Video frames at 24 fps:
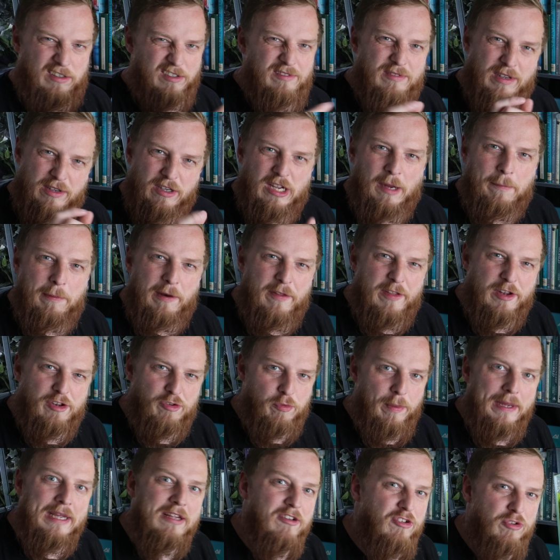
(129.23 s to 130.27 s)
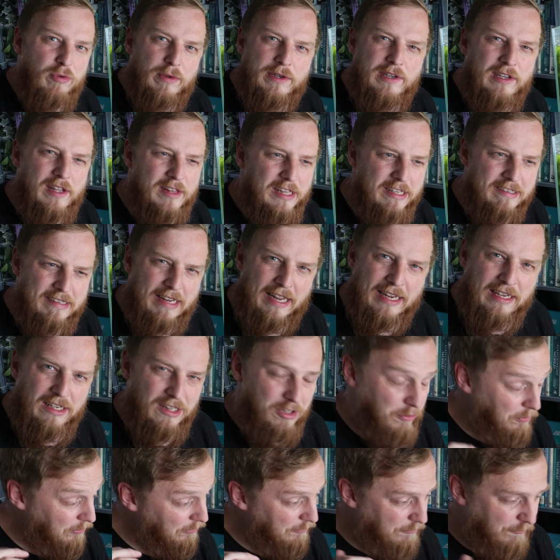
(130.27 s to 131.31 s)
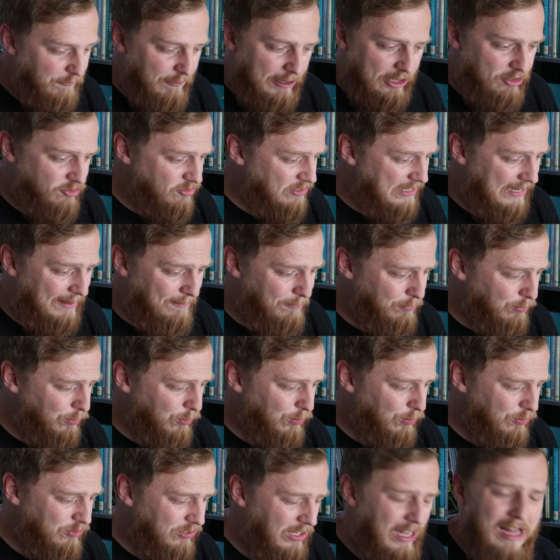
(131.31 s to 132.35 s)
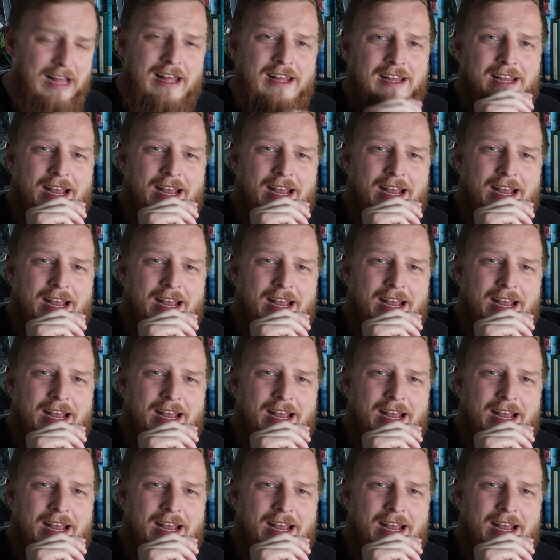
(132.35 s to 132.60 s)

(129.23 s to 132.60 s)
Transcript: and a couple of the twigs to another tank that was fresh tap water,